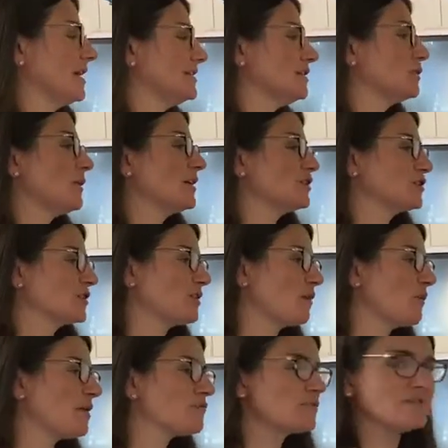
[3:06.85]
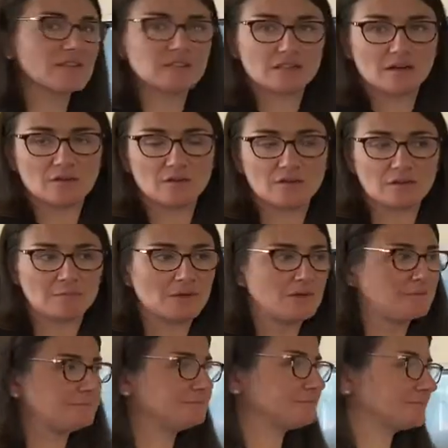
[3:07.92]
That is a question. I wonder if it's dark on the
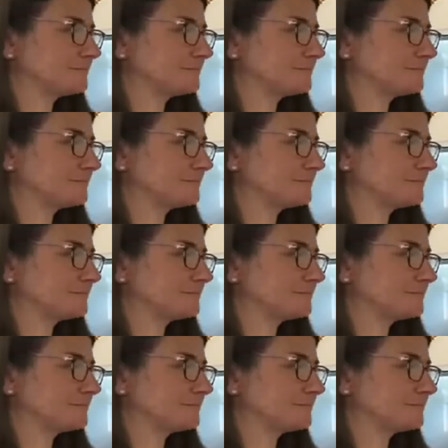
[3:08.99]
moon.